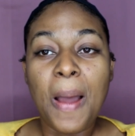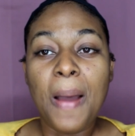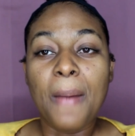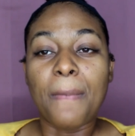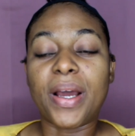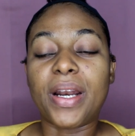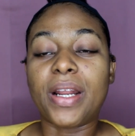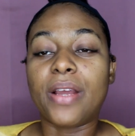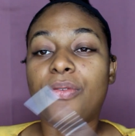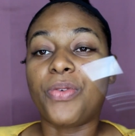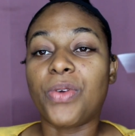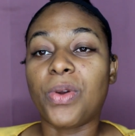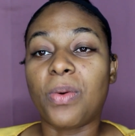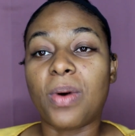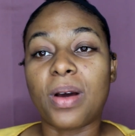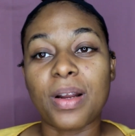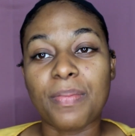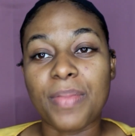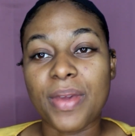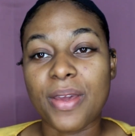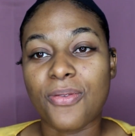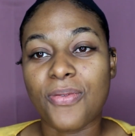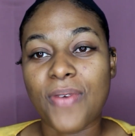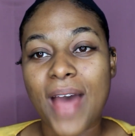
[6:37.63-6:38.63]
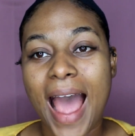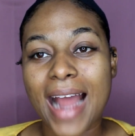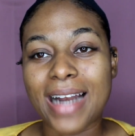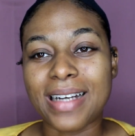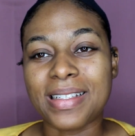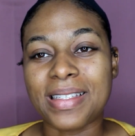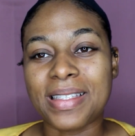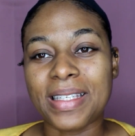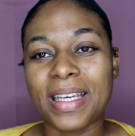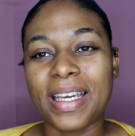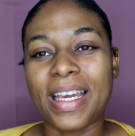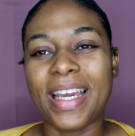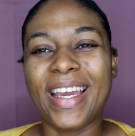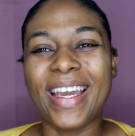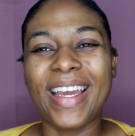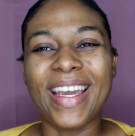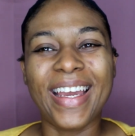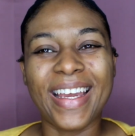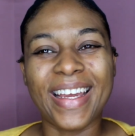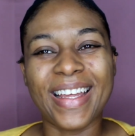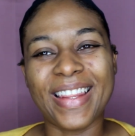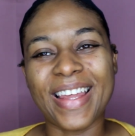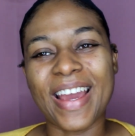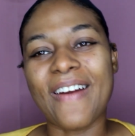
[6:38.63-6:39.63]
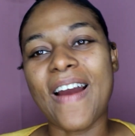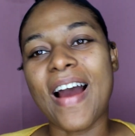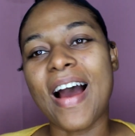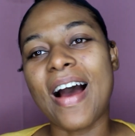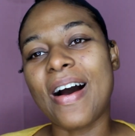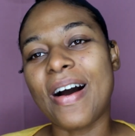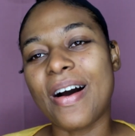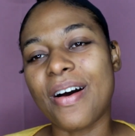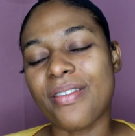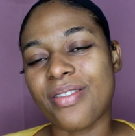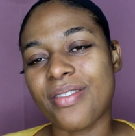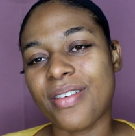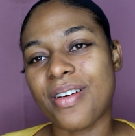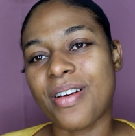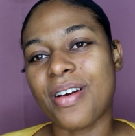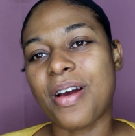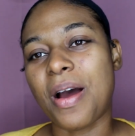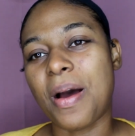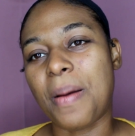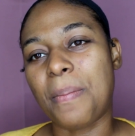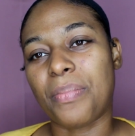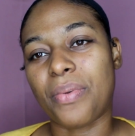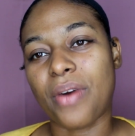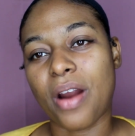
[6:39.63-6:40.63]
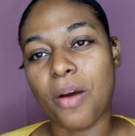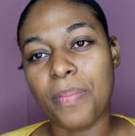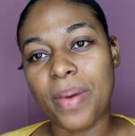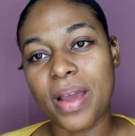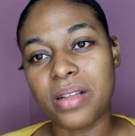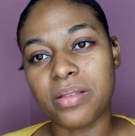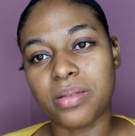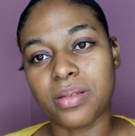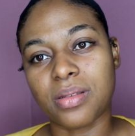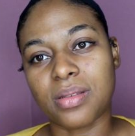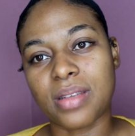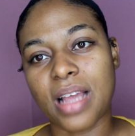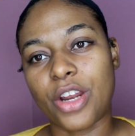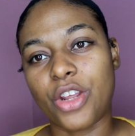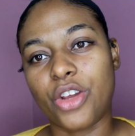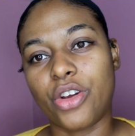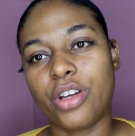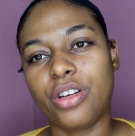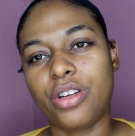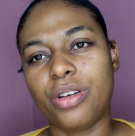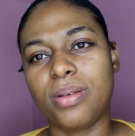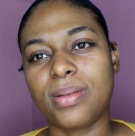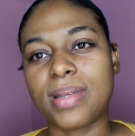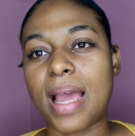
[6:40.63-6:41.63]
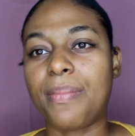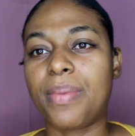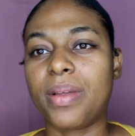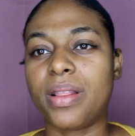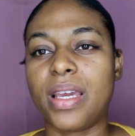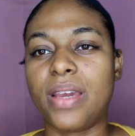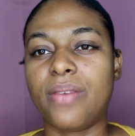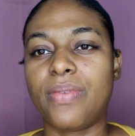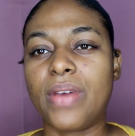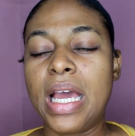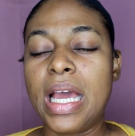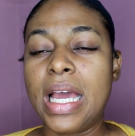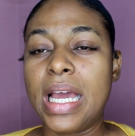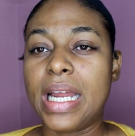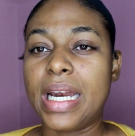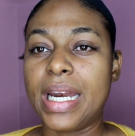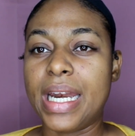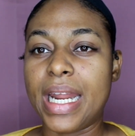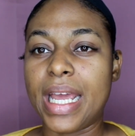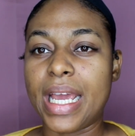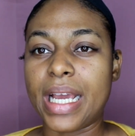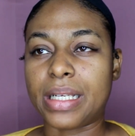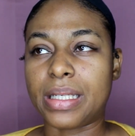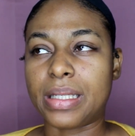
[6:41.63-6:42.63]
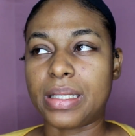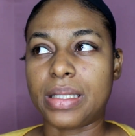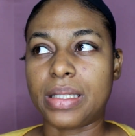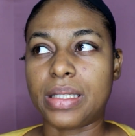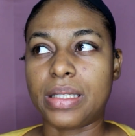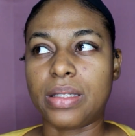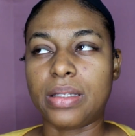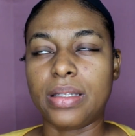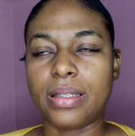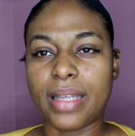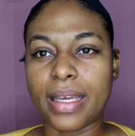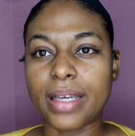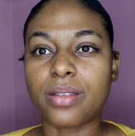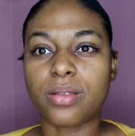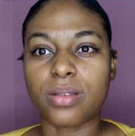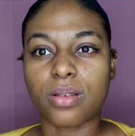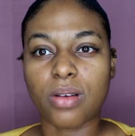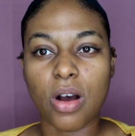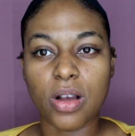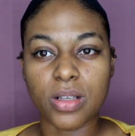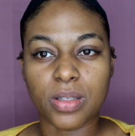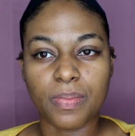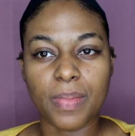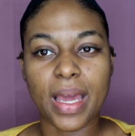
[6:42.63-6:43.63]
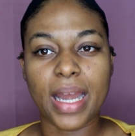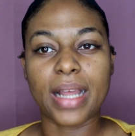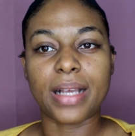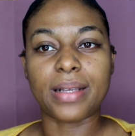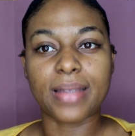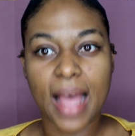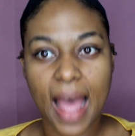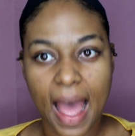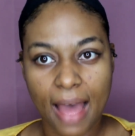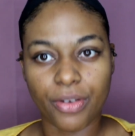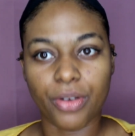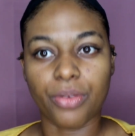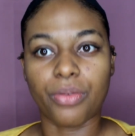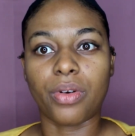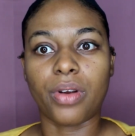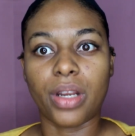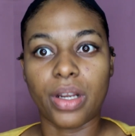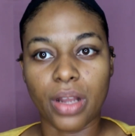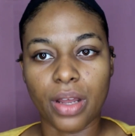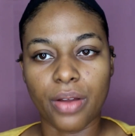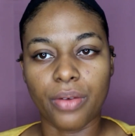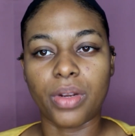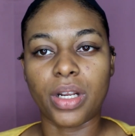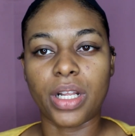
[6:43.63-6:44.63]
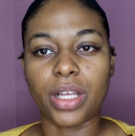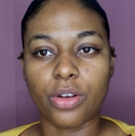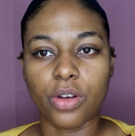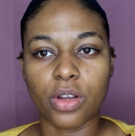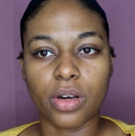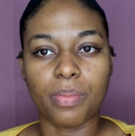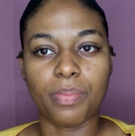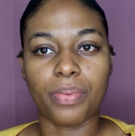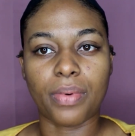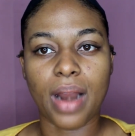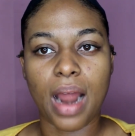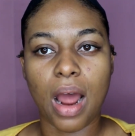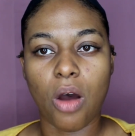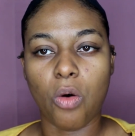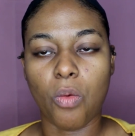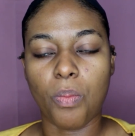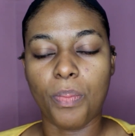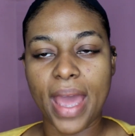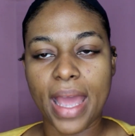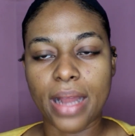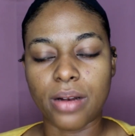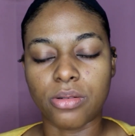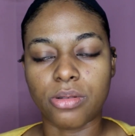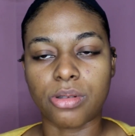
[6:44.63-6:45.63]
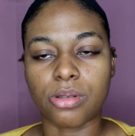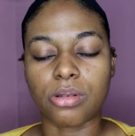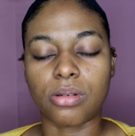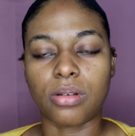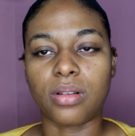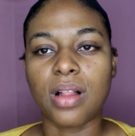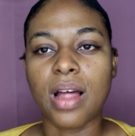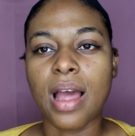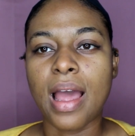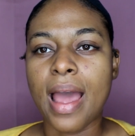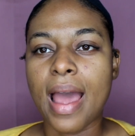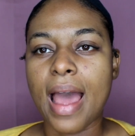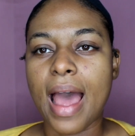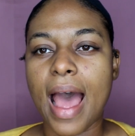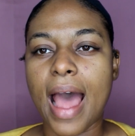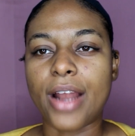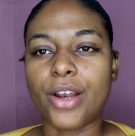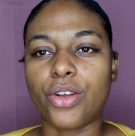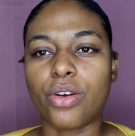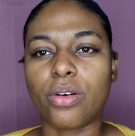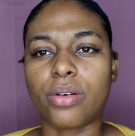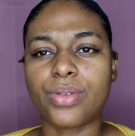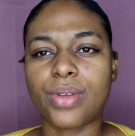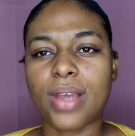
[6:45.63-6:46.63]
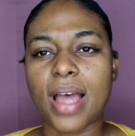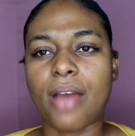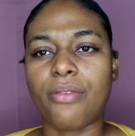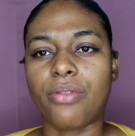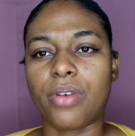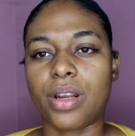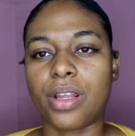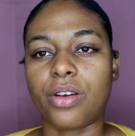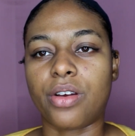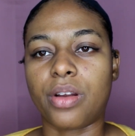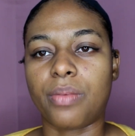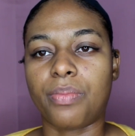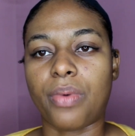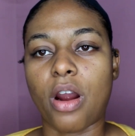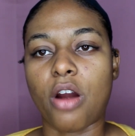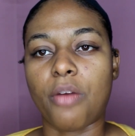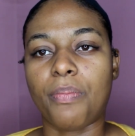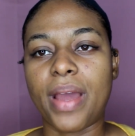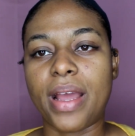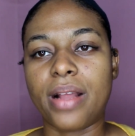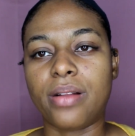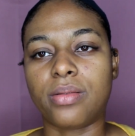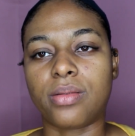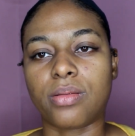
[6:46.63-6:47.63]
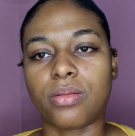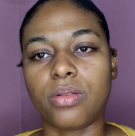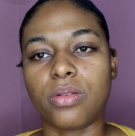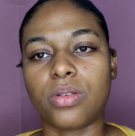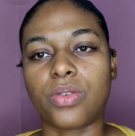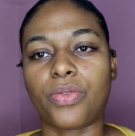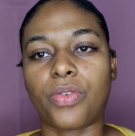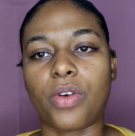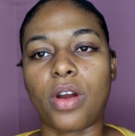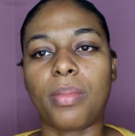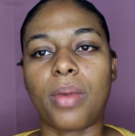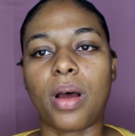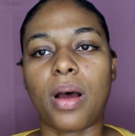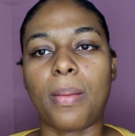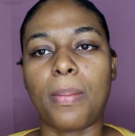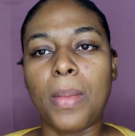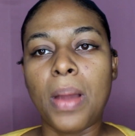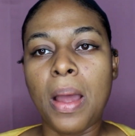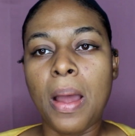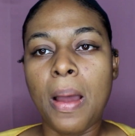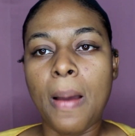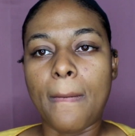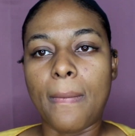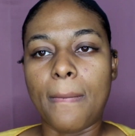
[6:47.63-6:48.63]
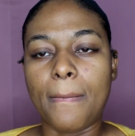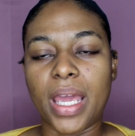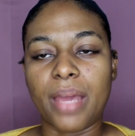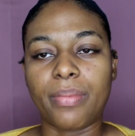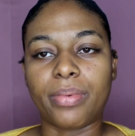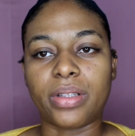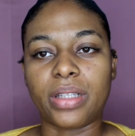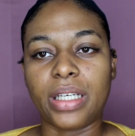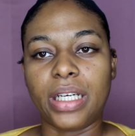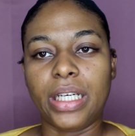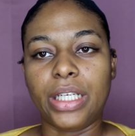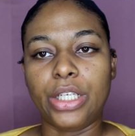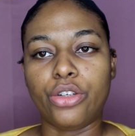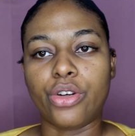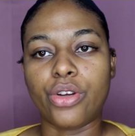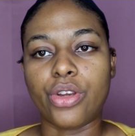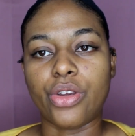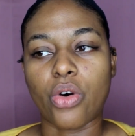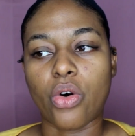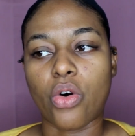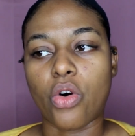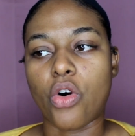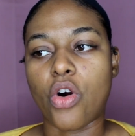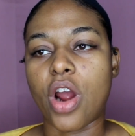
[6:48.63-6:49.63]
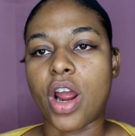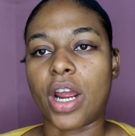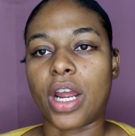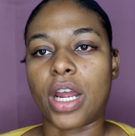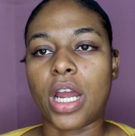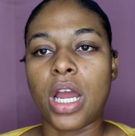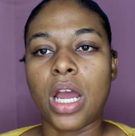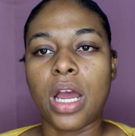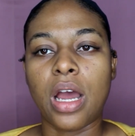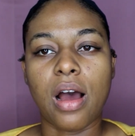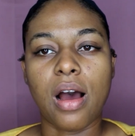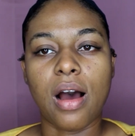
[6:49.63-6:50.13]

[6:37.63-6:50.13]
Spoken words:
But if you want to be fancy, there are other brow pencils that you could use. I believe NYX Cosmetics have a really good brow pencil. And you also have really good brow pencils from Maybelline, New York,